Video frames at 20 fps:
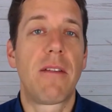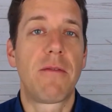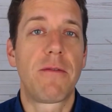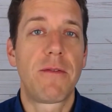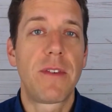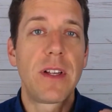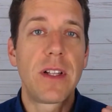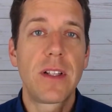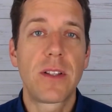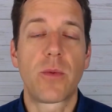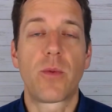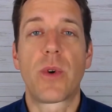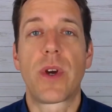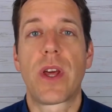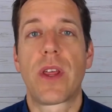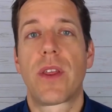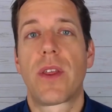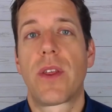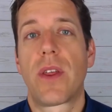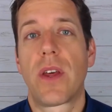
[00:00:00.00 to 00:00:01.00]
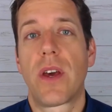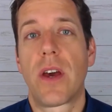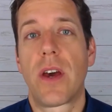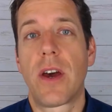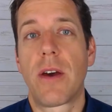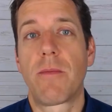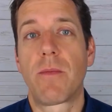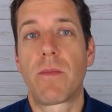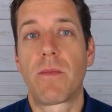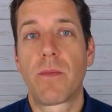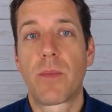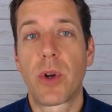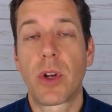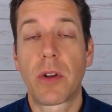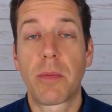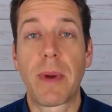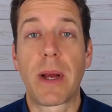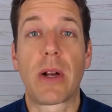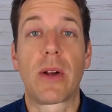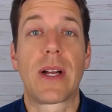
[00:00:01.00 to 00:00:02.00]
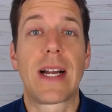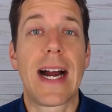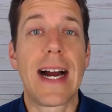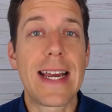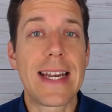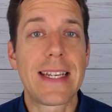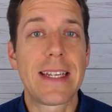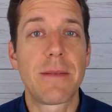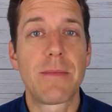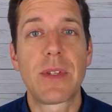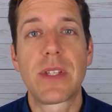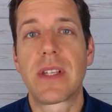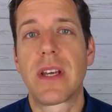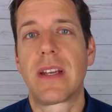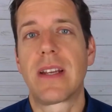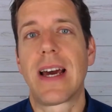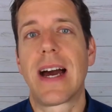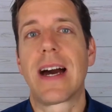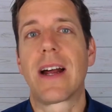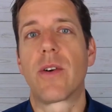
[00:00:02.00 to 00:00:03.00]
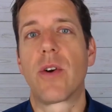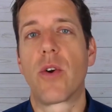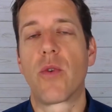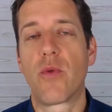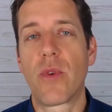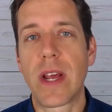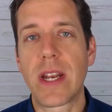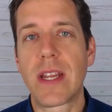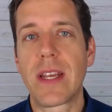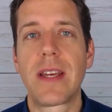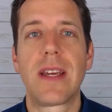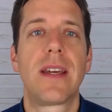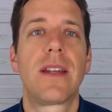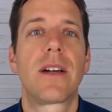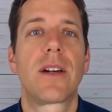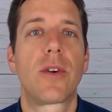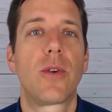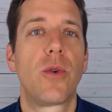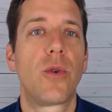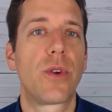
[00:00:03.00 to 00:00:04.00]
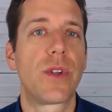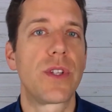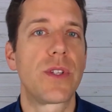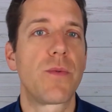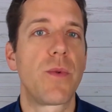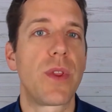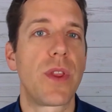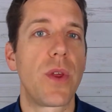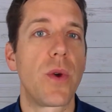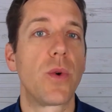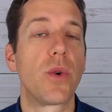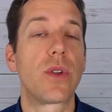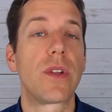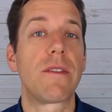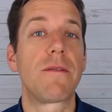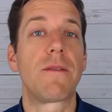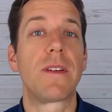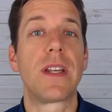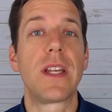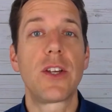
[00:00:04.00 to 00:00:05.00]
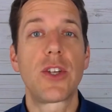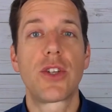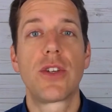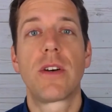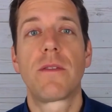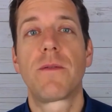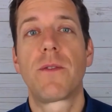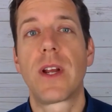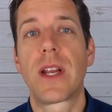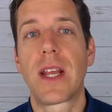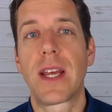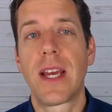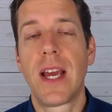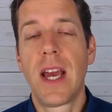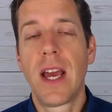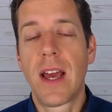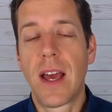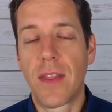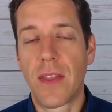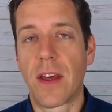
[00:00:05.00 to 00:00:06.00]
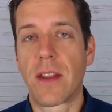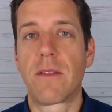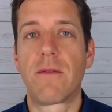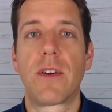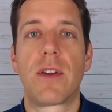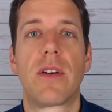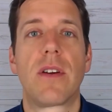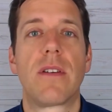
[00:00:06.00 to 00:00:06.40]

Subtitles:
filled with product backlog items that are ready in accordance with your definition of ready. Another video